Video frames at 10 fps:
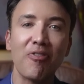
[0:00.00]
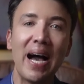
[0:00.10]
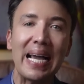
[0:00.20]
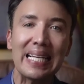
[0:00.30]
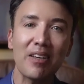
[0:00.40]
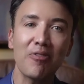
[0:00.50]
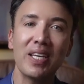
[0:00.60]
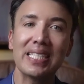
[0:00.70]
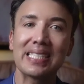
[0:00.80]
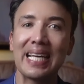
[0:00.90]
filing
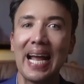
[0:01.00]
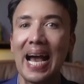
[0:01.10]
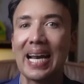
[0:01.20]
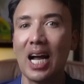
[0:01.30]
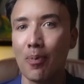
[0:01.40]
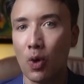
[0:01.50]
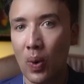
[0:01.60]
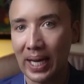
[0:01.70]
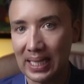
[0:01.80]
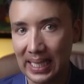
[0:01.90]
fees can add up
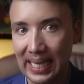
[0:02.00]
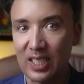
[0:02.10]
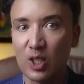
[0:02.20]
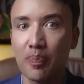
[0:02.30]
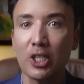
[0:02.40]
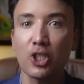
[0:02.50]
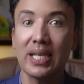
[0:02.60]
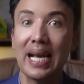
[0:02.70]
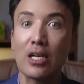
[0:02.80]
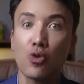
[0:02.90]
quickly,
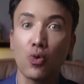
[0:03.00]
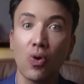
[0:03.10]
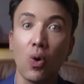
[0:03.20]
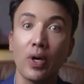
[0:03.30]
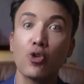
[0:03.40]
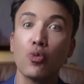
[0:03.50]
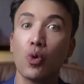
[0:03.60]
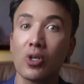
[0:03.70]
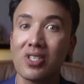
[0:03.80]
especially as you grow into more